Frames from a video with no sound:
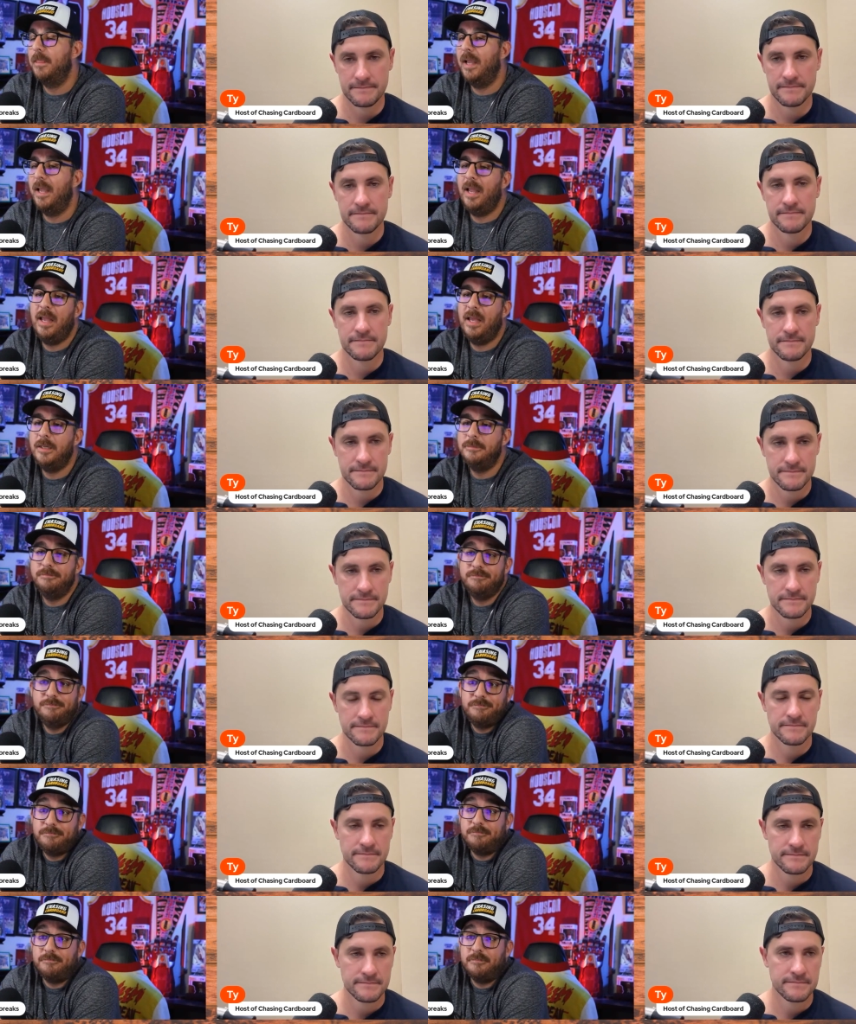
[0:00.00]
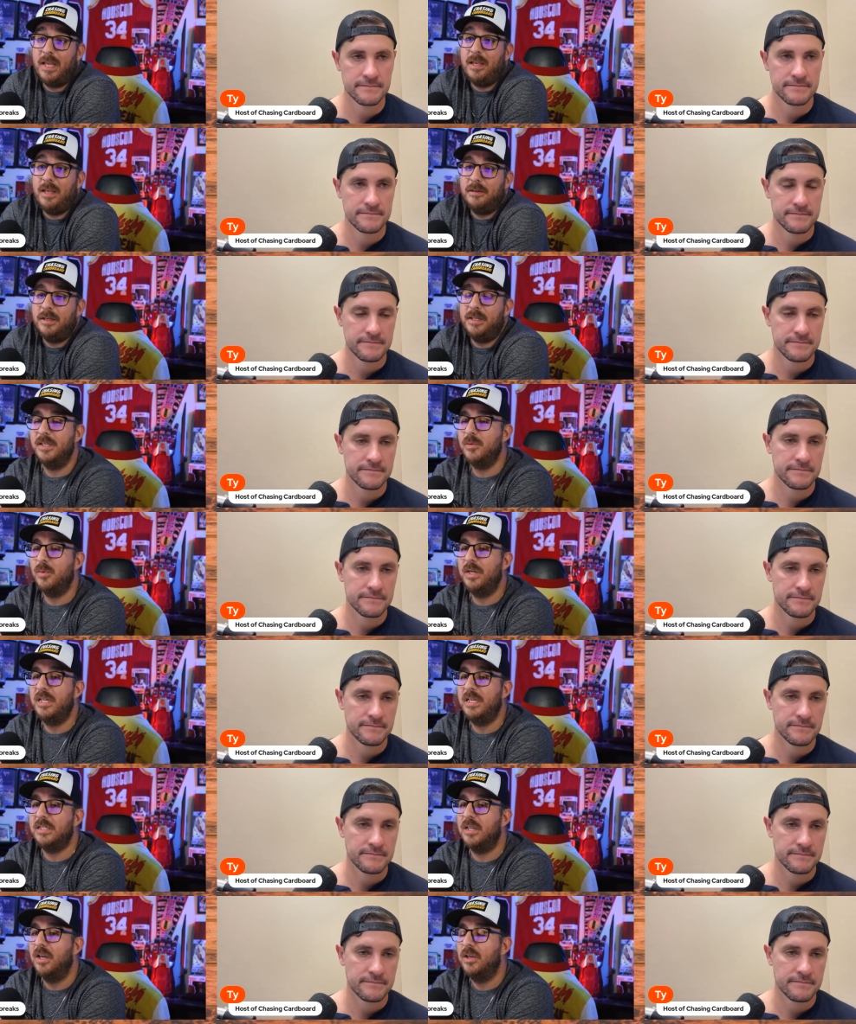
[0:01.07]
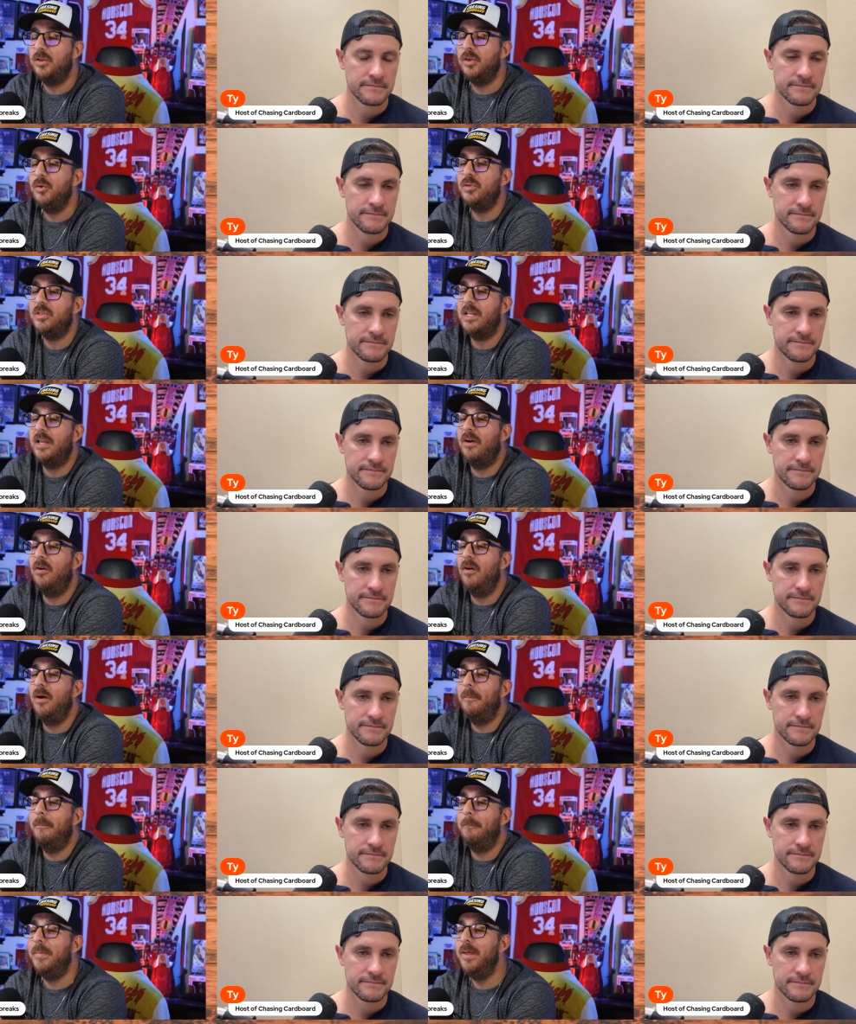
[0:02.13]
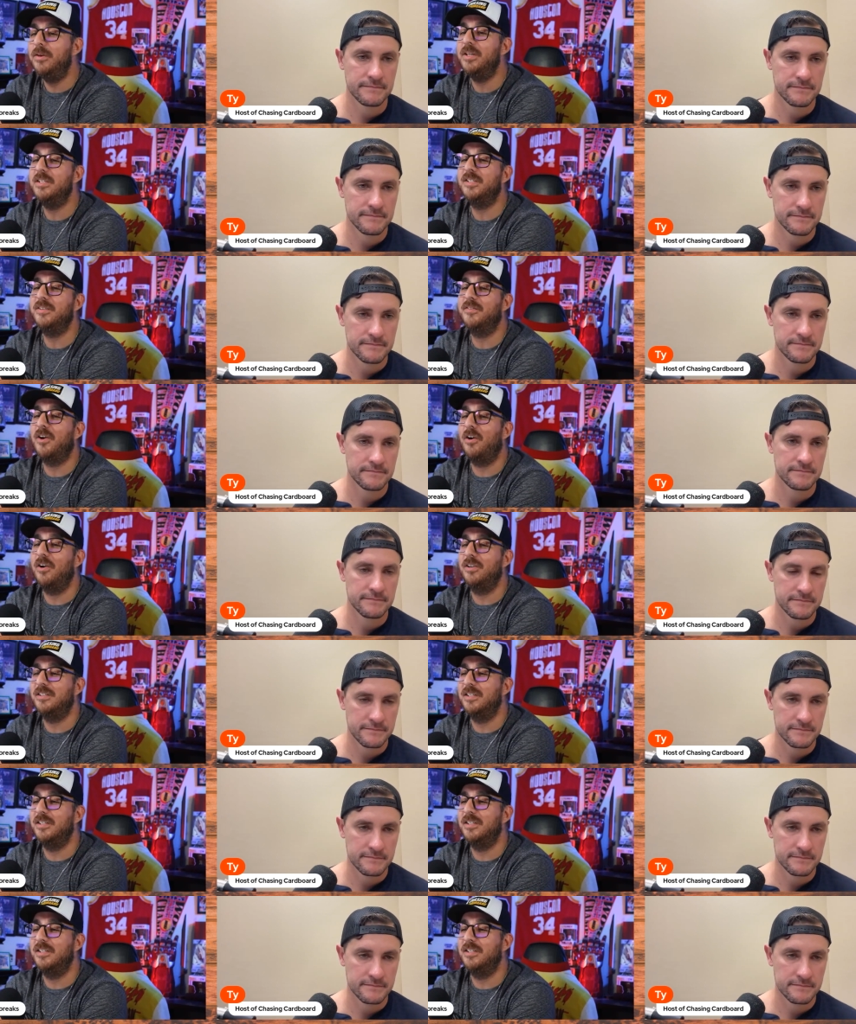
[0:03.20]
Speaker 1: And hey, it is what it is. You sell millions of cards in a